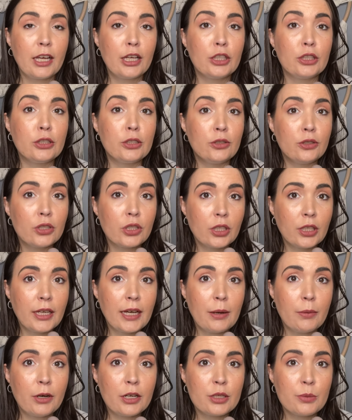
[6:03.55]
Usually I
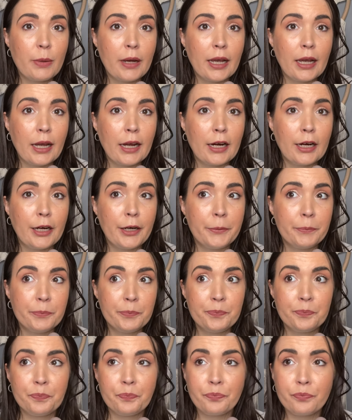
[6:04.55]
wash my hair
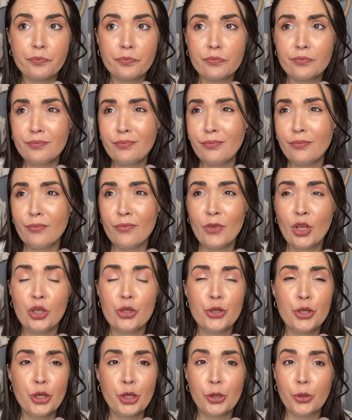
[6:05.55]

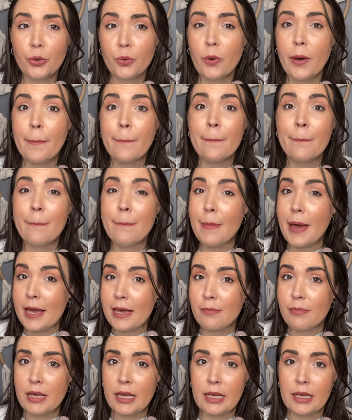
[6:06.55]
two,
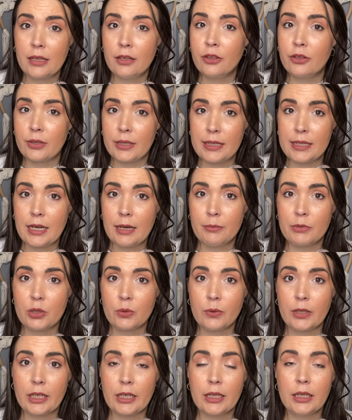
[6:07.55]
maybe three times a
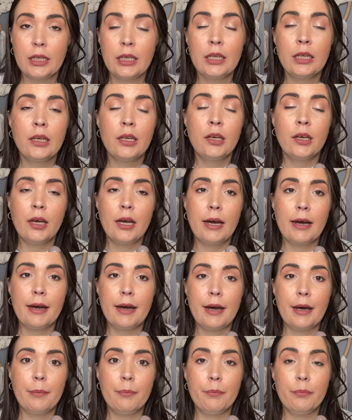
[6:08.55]
week.
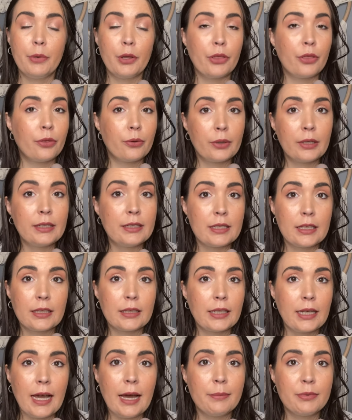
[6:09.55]
Um, but three is like
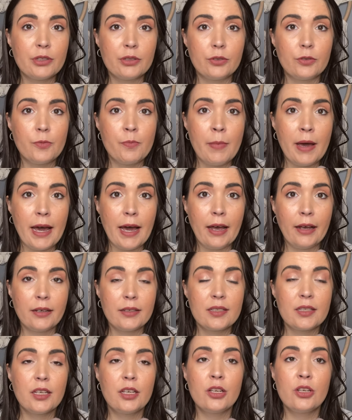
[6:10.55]
the absolute max.